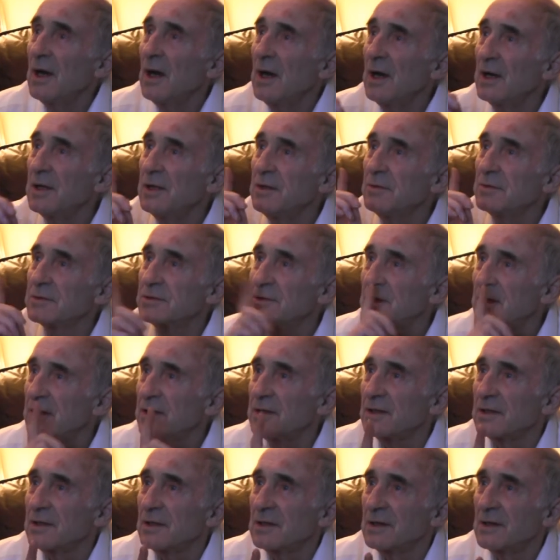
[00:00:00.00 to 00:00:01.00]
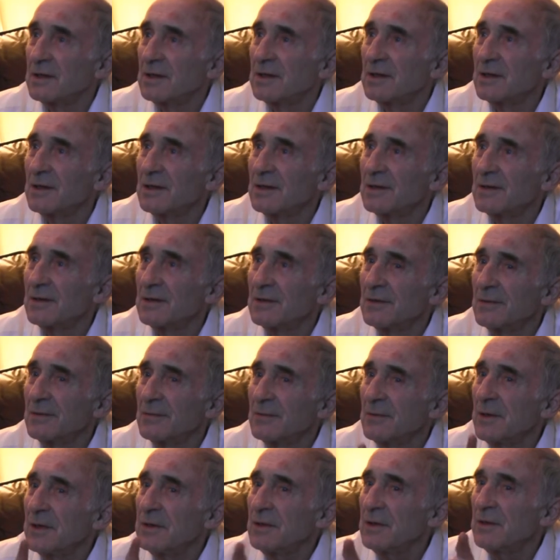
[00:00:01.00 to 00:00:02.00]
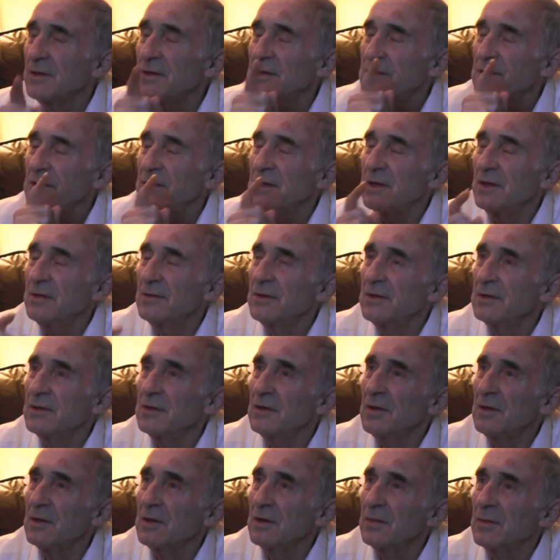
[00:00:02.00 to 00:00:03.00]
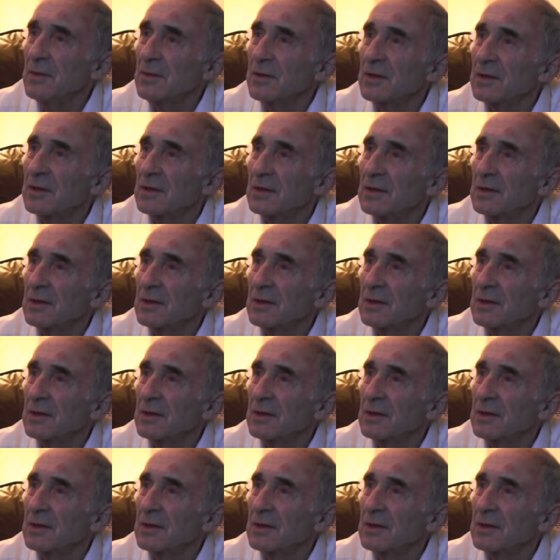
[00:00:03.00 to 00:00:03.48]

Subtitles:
And he was right. Why don't they sit down and talk about it?